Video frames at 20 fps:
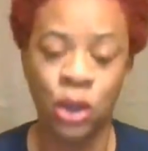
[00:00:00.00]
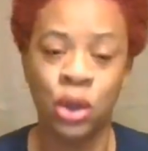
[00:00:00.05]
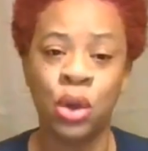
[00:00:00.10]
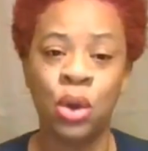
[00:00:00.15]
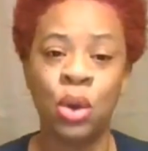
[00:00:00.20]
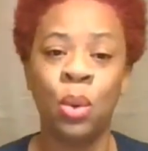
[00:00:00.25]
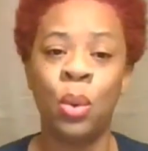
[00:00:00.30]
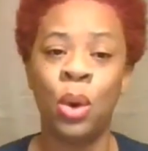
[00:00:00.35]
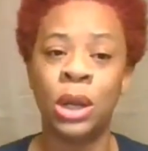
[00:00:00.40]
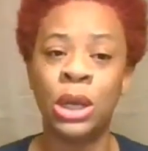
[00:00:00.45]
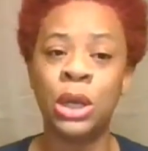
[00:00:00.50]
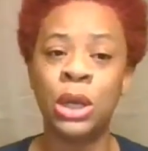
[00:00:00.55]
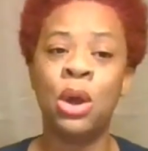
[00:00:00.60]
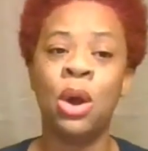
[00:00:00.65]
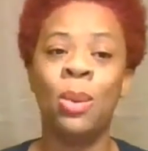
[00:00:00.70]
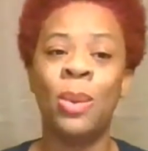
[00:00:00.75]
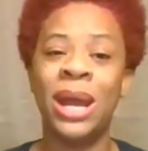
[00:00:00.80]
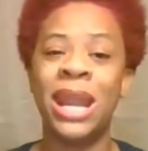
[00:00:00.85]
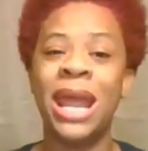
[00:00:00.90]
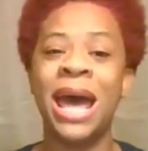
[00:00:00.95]
You want to
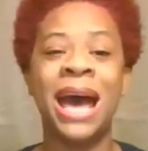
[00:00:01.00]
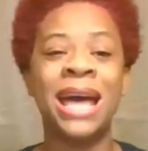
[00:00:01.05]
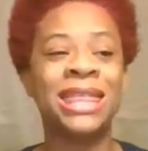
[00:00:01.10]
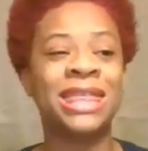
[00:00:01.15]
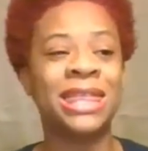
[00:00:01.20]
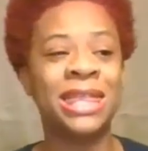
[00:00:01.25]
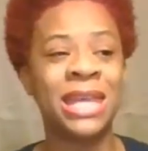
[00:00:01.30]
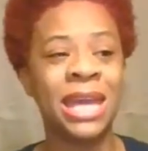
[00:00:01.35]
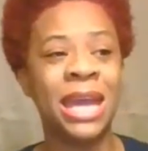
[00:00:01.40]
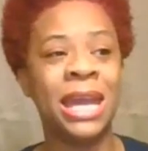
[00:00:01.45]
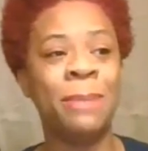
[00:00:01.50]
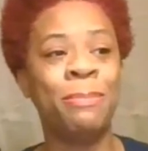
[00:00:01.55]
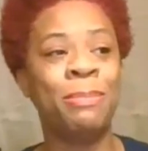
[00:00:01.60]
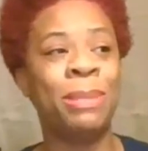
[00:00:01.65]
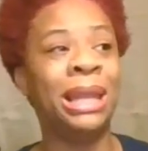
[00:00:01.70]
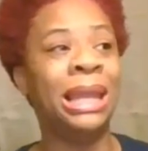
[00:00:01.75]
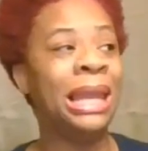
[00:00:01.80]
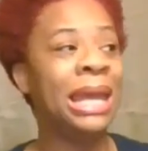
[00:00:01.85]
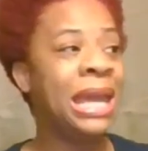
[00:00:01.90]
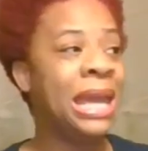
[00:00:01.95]
know what I think,
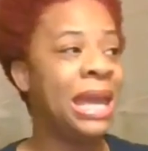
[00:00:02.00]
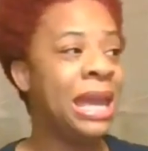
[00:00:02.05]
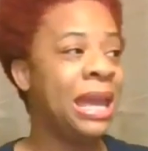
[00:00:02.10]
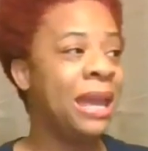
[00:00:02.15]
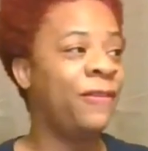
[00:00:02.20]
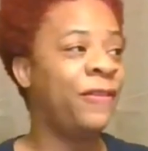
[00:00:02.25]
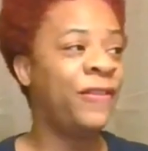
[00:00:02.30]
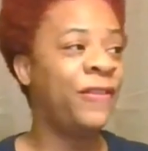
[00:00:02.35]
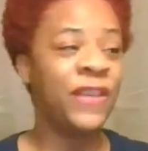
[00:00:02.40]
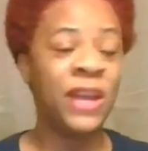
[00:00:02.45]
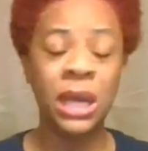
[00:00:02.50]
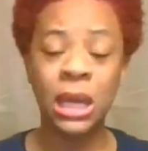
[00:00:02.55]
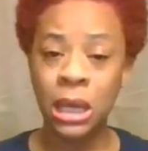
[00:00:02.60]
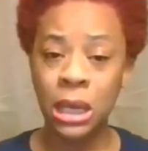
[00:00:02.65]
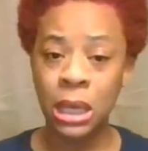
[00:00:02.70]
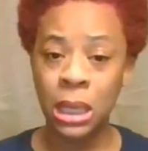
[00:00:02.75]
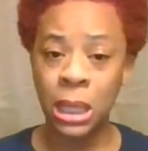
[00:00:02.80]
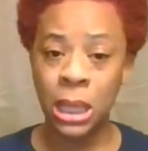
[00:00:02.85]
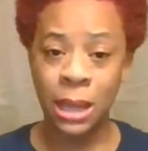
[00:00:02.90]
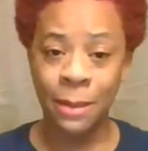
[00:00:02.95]
believe,
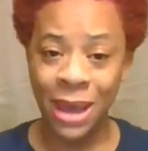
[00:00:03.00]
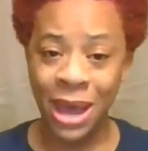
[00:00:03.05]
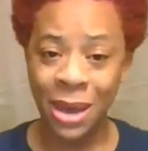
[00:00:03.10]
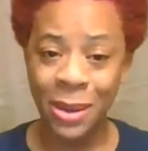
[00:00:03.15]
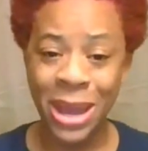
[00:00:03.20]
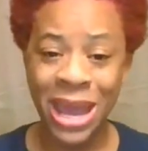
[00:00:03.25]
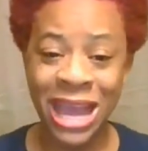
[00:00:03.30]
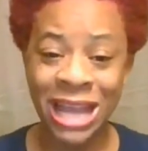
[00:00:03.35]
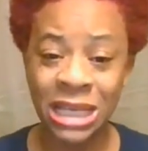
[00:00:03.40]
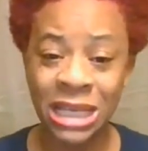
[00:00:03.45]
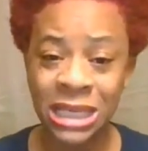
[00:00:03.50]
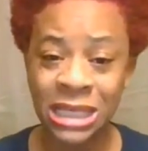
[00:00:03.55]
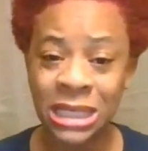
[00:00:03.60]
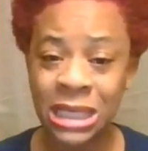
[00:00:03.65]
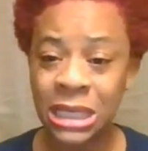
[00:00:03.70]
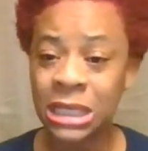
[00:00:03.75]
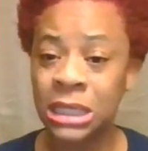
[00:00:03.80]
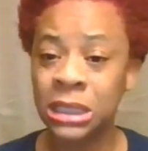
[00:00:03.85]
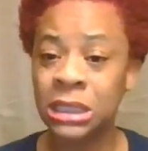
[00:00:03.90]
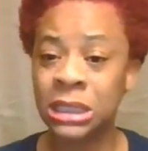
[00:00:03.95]
feel about
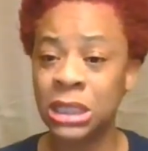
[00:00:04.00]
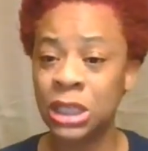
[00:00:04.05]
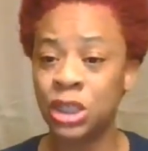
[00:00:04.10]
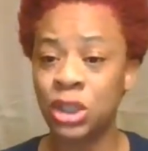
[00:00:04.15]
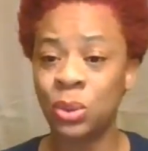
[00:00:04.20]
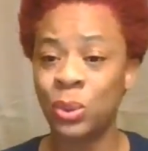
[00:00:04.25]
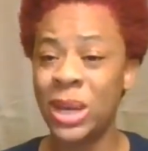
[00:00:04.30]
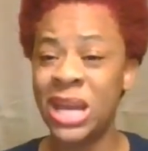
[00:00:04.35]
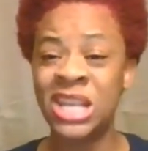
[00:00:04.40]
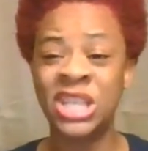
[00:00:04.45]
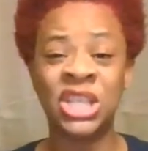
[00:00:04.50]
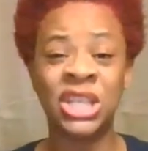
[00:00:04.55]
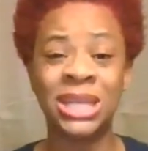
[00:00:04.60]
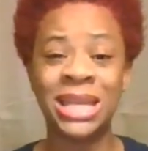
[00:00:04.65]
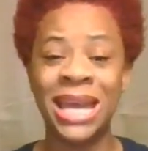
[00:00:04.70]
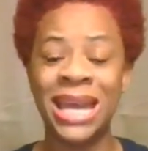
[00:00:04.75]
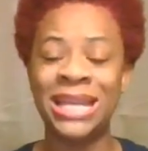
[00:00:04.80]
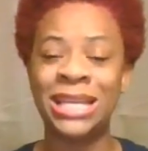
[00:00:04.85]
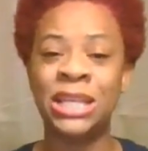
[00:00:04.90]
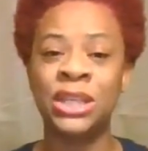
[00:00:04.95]
any situation,
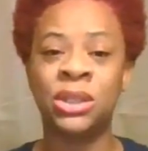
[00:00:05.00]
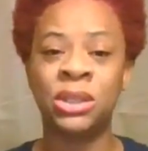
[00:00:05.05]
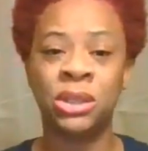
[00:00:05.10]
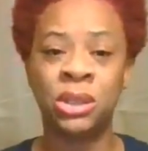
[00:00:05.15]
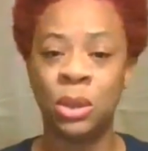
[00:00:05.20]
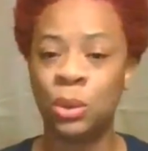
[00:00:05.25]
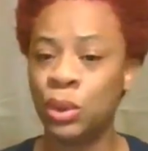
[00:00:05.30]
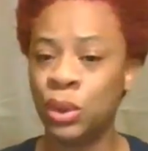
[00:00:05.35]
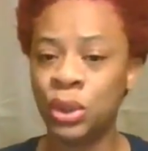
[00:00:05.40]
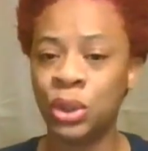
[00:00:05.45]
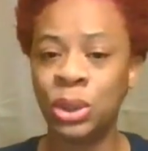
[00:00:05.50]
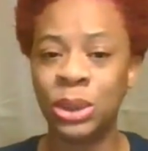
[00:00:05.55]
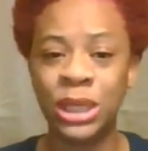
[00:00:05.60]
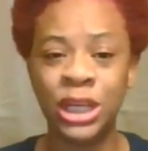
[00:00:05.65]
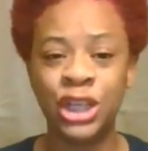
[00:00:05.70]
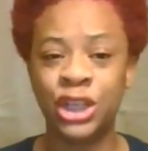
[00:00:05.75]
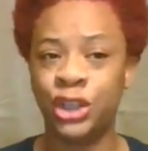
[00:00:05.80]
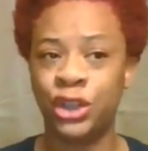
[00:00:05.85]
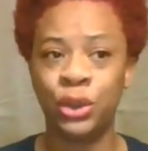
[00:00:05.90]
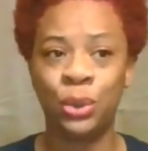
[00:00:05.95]
any social
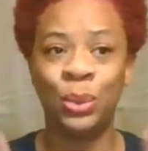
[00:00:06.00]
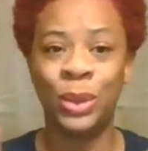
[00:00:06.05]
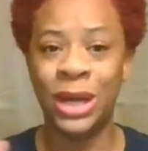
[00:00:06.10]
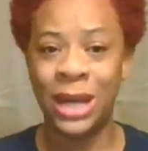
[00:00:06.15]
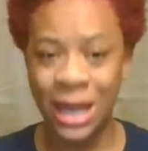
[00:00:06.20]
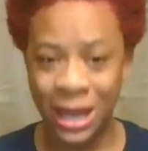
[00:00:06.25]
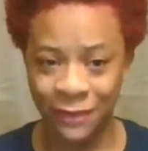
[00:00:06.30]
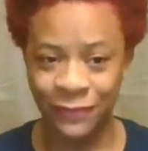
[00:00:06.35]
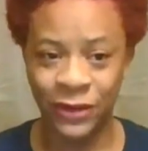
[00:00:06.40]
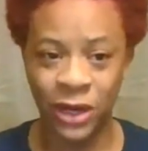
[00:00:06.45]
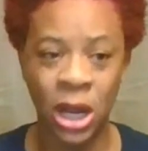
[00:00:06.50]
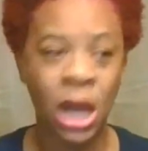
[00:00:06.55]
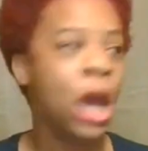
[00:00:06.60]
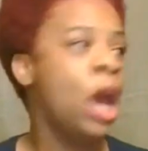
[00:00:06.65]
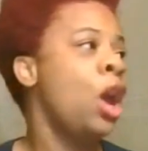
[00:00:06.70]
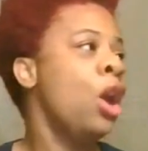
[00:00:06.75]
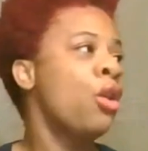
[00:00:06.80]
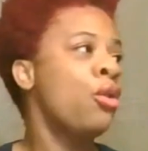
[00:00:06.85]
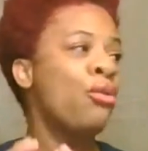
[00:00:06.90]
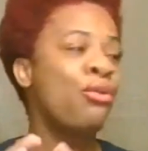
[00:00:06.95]
issue, whatever,
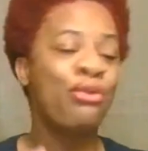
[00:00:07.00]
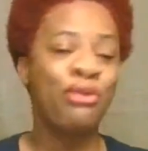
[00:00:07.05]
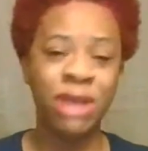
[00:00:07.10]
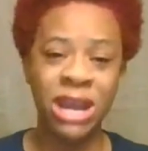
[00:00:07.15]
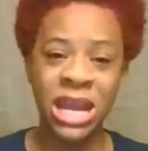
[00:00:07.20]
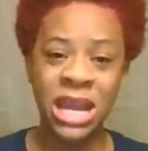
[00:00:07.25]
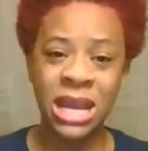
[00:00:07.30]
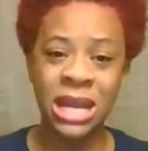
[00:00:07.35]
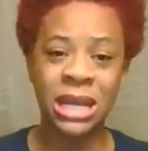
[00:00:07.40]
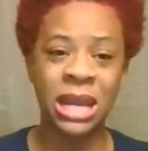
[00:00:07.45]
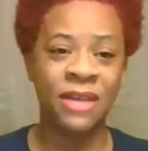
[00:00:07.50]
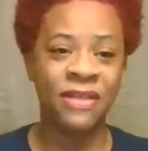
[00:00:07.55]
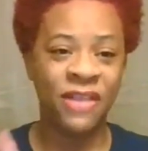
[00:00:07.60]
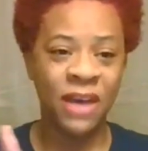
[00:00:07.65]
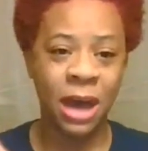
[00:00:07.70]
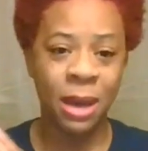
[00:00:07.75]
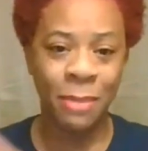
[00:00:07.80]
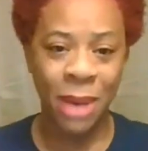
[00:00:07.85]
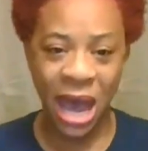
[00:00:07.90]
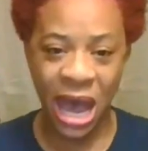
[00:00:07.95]
read
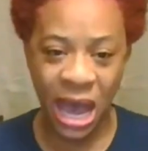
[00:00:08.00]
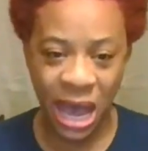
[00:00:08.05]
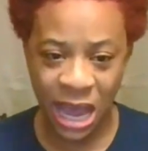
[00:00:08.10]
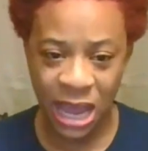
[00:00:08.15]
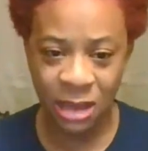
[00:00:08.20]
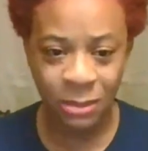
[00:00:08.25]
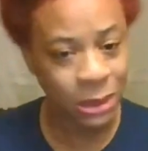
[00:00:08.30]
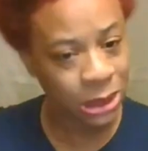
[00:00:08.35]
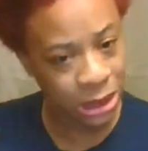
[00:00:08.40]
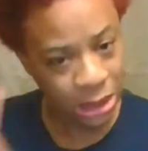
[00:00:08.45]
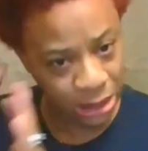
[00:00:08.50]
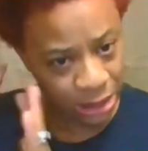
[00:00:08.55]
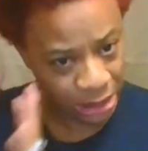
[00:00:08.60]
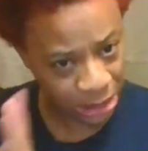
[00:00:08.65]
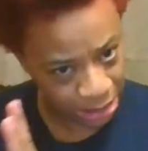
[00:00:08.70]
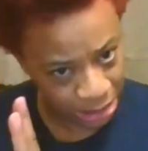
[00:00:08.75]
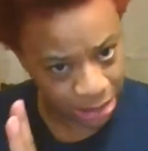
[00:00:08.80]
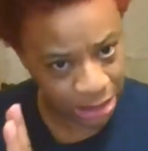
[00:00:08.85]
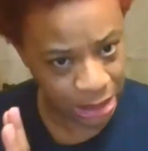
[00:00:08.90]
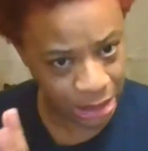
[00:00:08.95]
the Bible
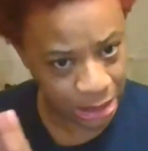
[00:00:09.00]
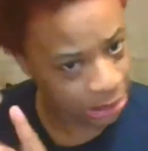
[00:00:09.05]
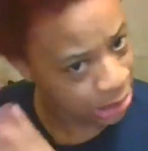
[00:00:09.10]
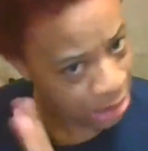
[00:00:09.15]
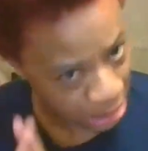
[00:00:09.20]
in